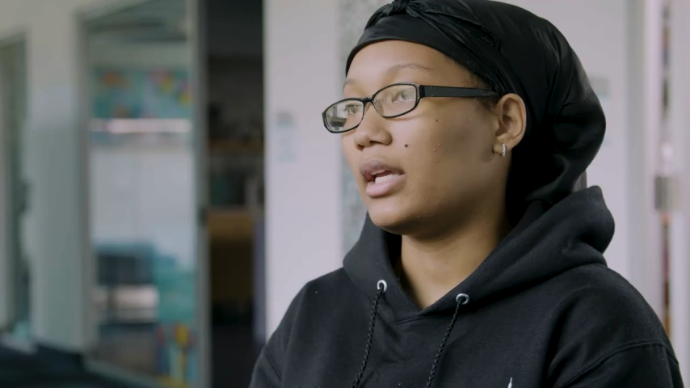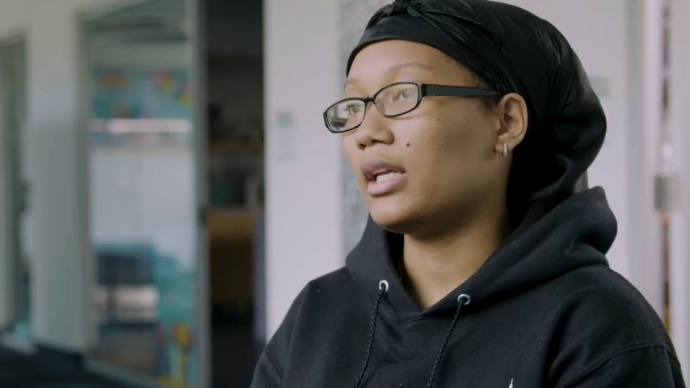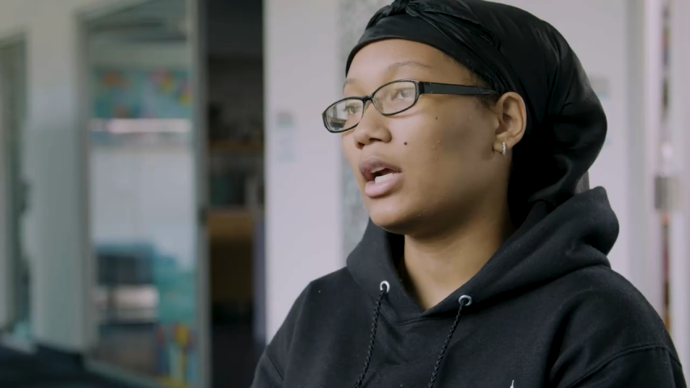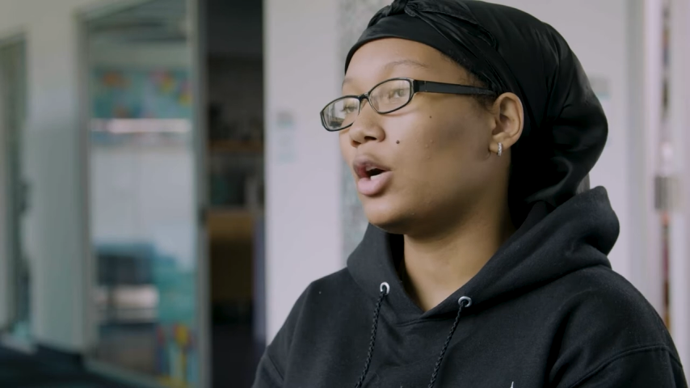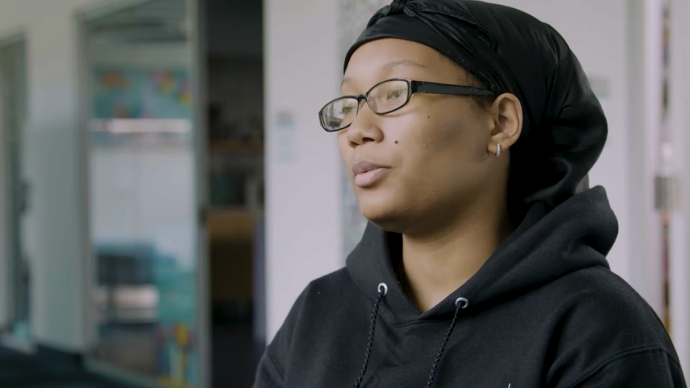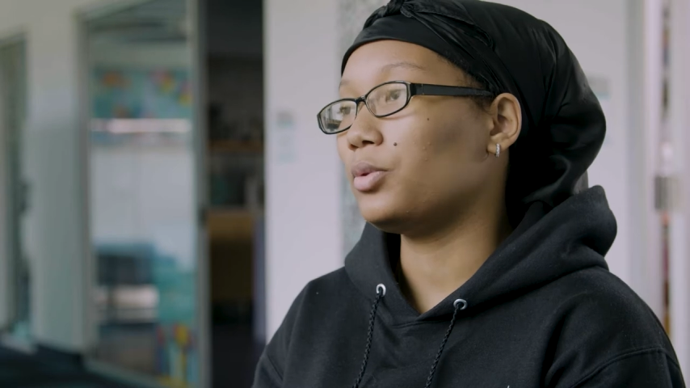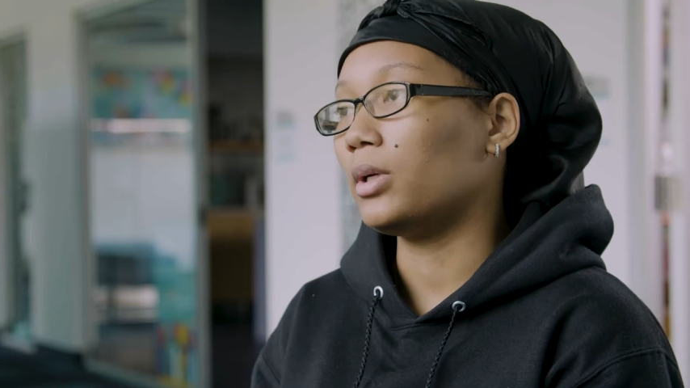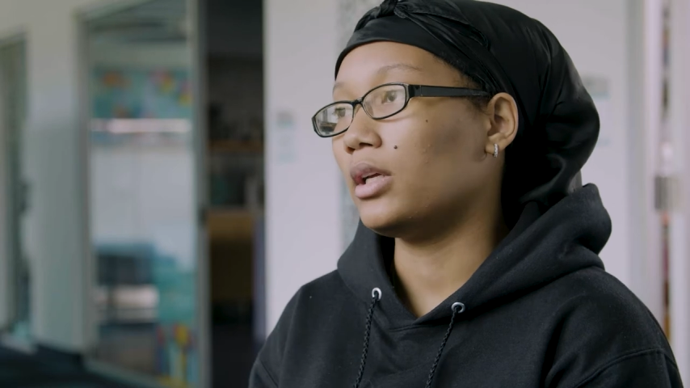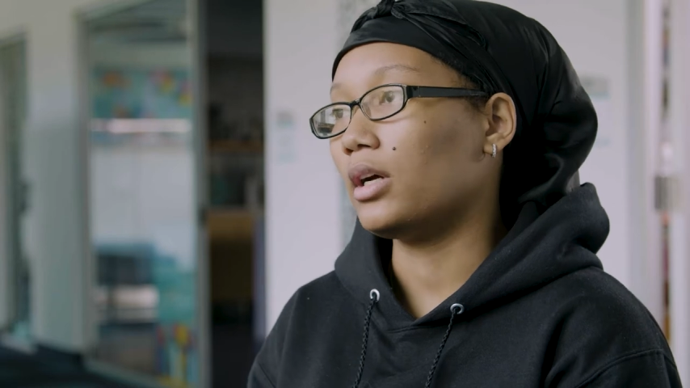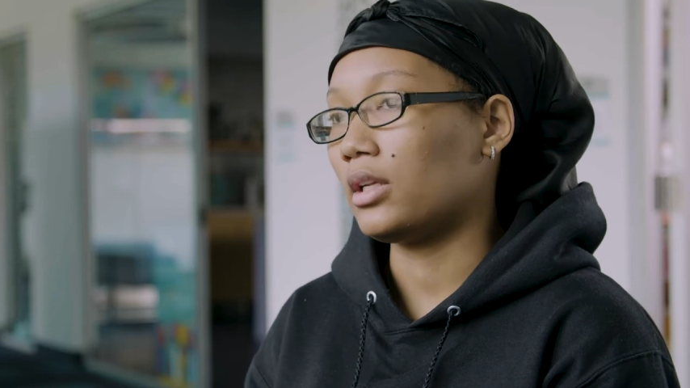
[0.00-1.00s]
It helped
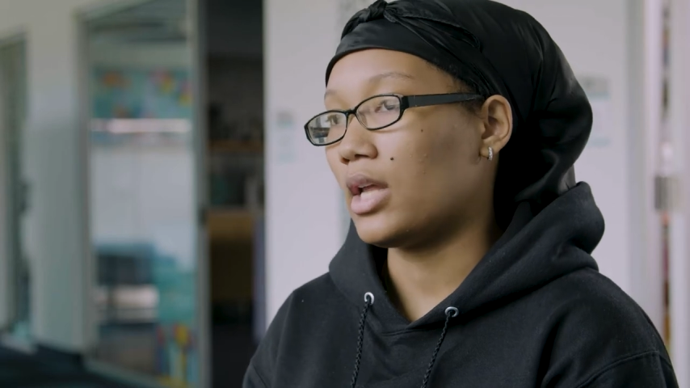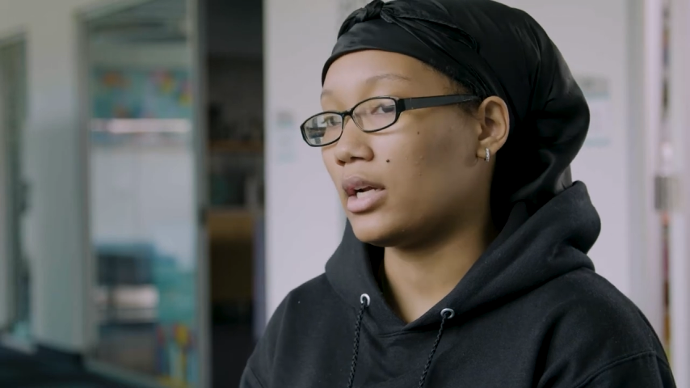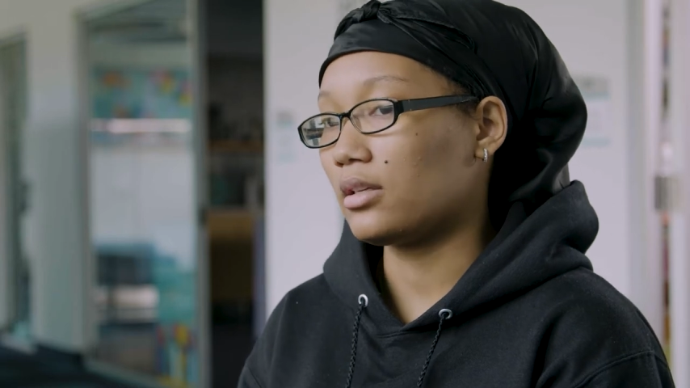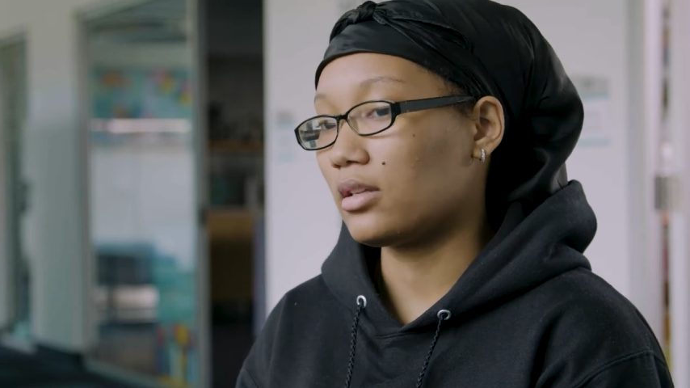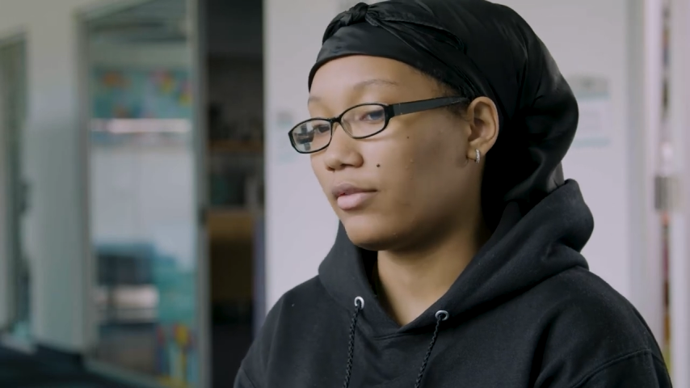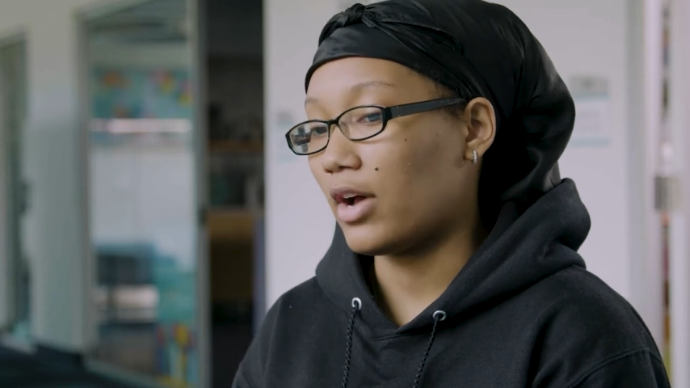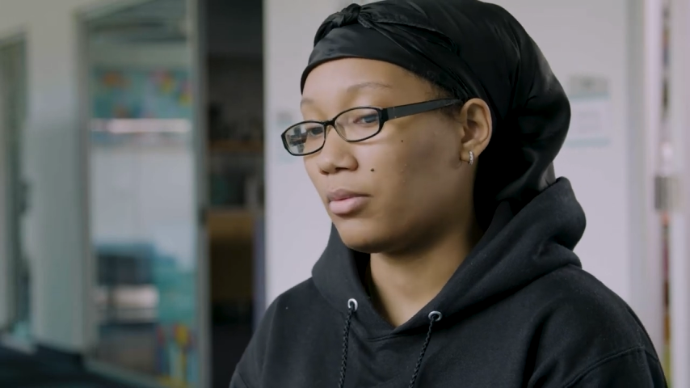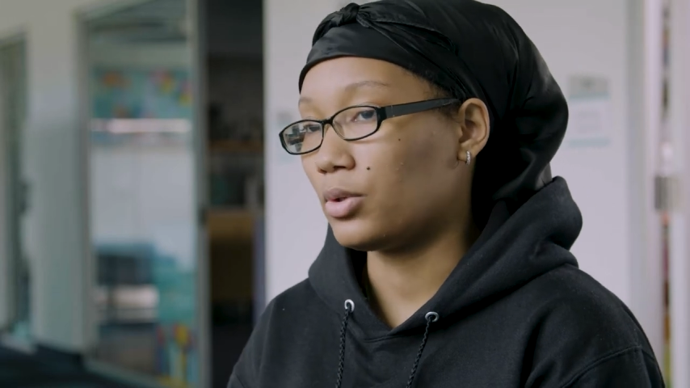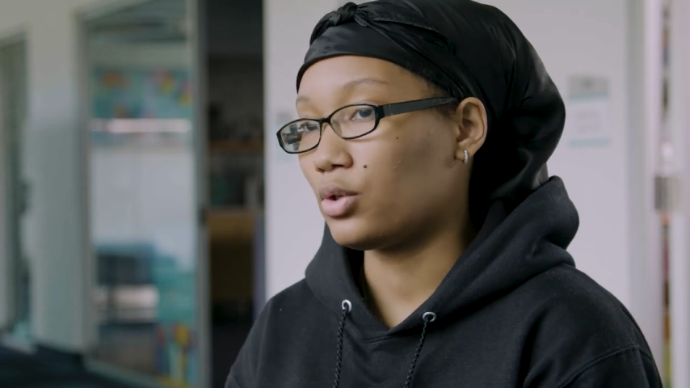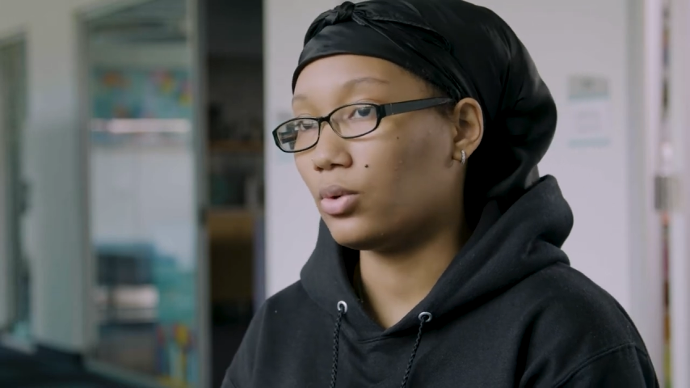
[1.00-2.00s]
with a lot of stuff I
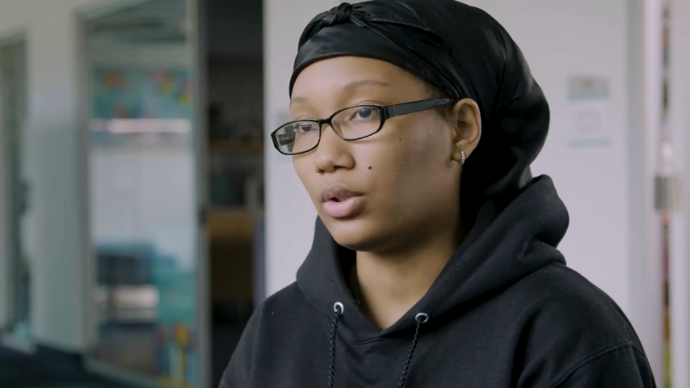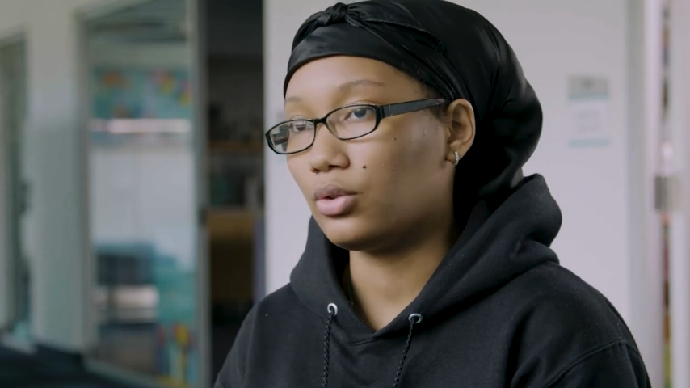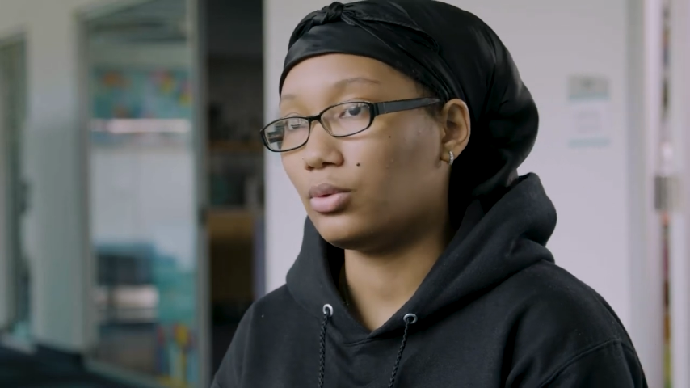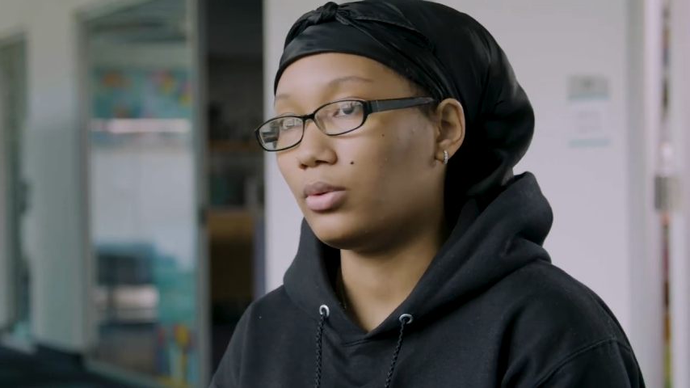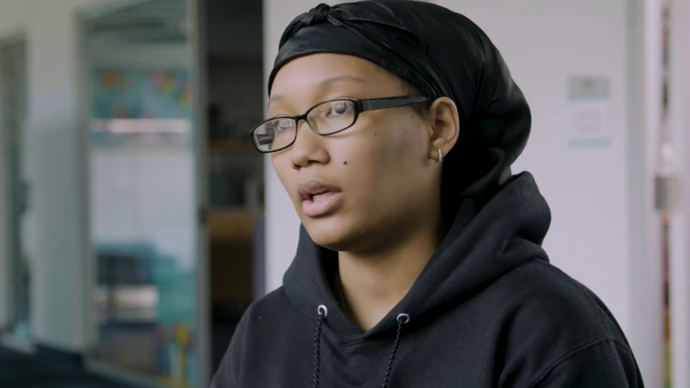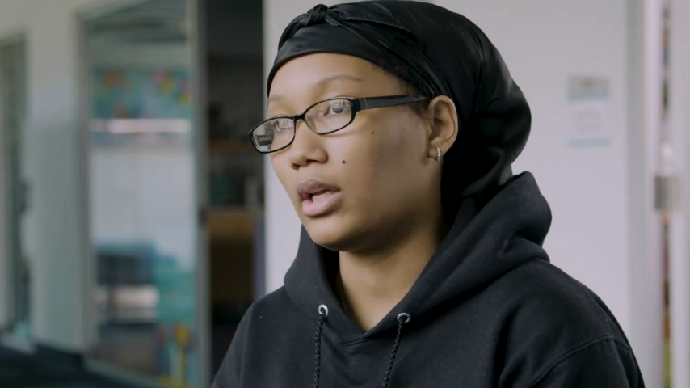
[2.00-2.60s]
was going through.